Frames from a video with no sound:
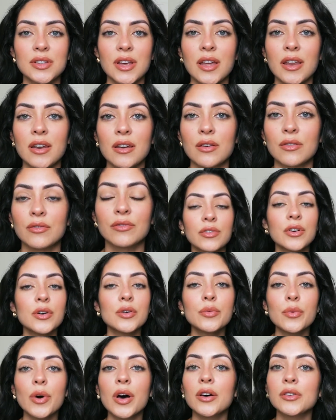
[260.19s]
in
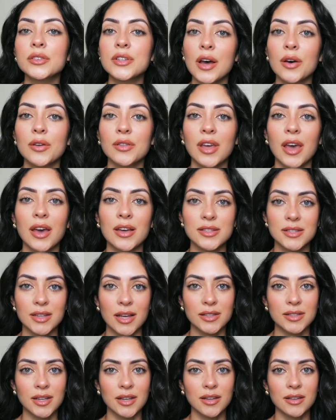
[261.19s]
real-world healthcare
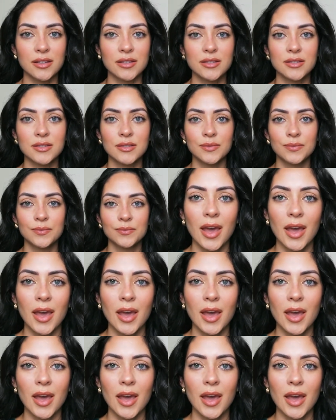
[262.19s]
settings.